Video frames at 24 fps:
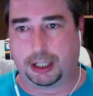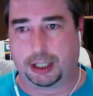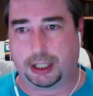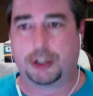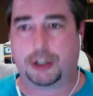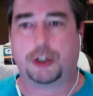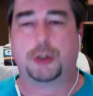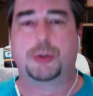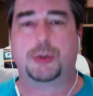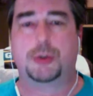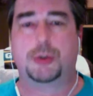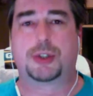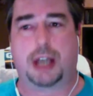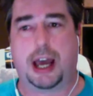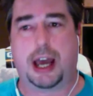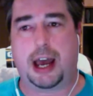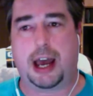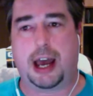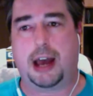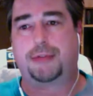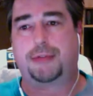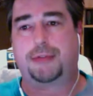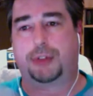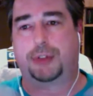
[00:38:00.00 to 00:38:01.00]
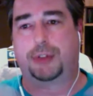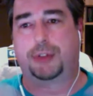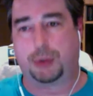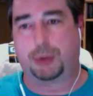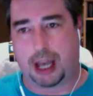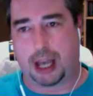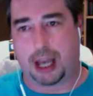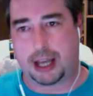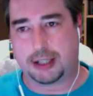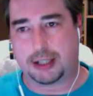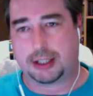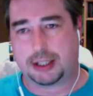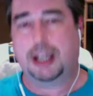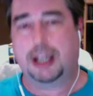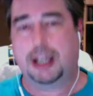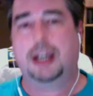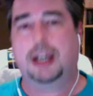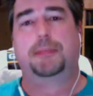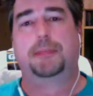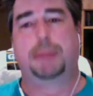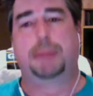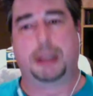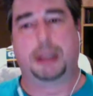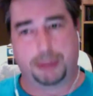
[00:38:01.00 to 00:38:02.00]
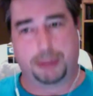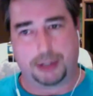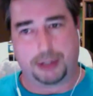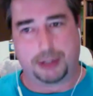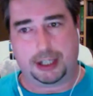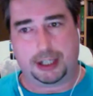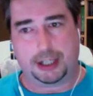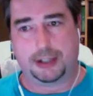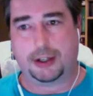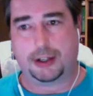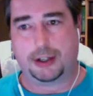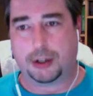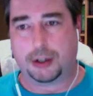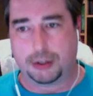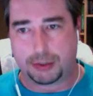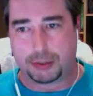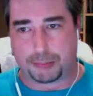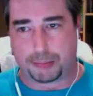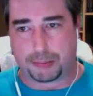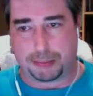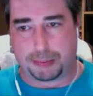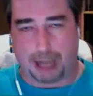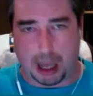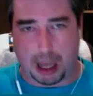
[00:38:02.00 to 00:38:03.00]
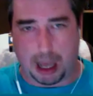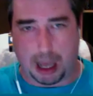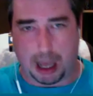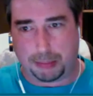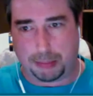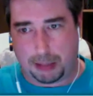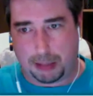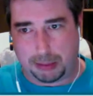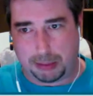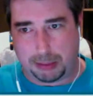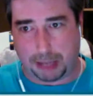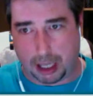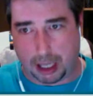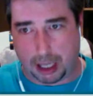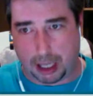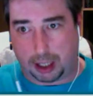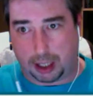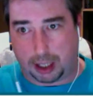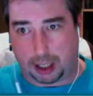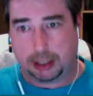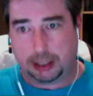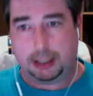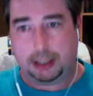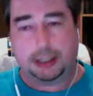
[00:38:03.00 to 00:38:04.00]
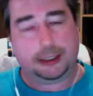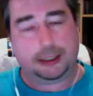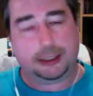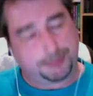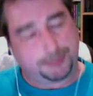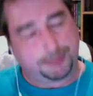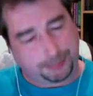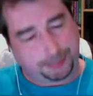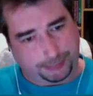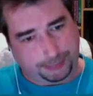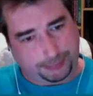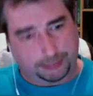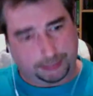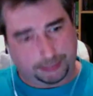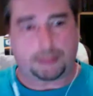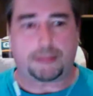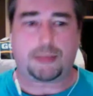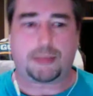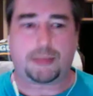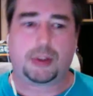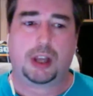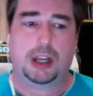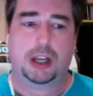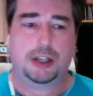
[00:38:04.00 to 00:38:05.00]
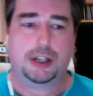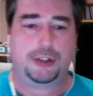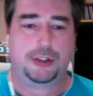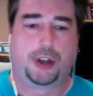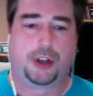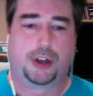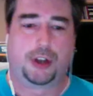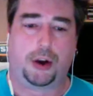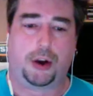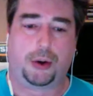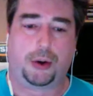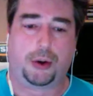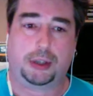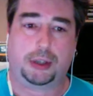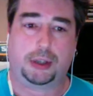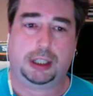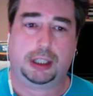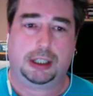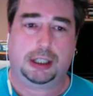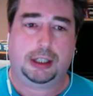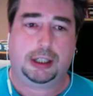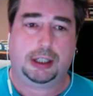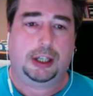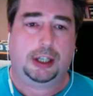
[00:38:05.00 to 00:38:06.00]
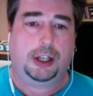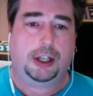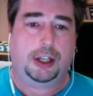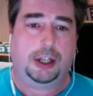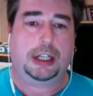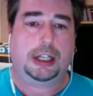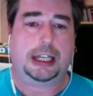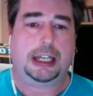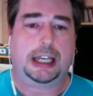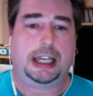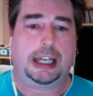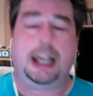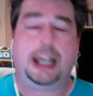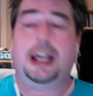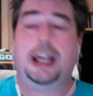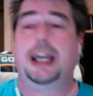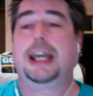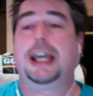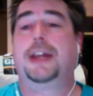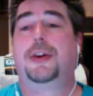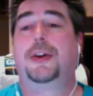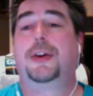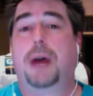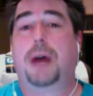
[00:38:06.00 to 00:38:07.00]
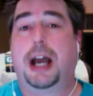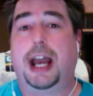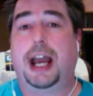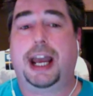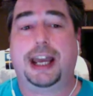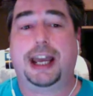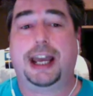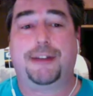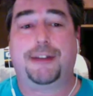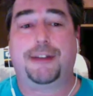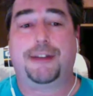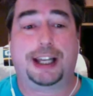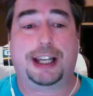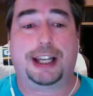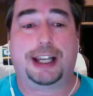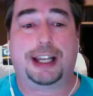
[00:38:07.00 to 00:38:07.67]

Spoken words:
new staff, new guys, people that he knows, blah, blah, blah, blah, blah. So either way, if you get an